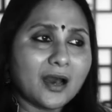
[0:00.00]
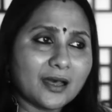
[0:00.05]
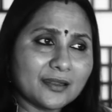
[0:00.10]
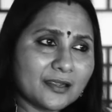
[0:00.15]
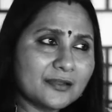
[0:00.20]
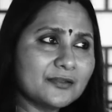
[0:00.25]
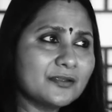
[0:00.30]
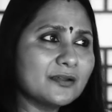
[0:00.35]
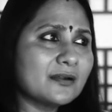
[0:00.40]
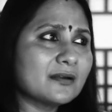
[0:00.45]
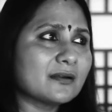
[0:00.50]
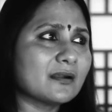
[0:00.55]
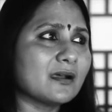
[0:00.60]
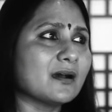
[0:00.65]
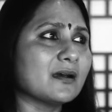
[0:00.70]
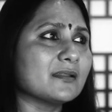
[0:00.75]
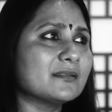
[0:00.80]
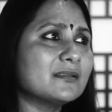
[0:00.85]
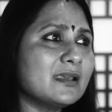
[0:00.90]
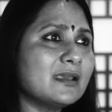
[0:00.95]

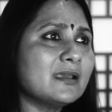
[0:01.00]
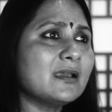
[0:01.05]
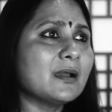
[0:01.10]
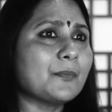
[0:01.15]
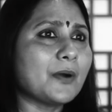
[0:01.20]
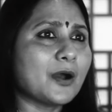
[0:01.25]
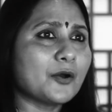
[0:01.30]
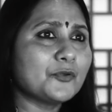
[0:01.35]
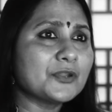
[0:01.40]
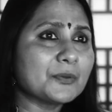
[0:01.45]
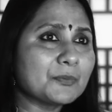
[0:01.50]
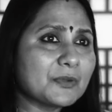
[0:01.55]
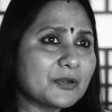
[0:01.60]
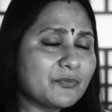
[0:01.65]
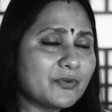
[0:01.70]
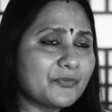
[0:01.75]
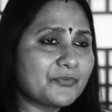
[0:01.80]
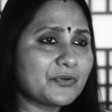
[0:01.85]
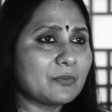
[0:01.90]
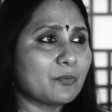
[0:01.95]
Another thing about the
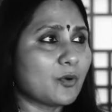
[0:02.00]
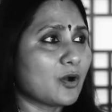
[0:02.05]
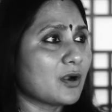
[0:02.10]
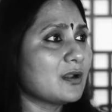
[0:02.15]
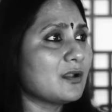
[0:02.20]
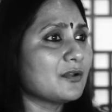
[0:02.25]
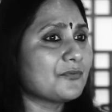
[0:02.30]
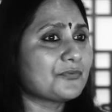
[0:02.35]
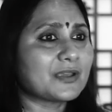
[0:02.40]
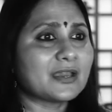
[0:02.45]
midwifery model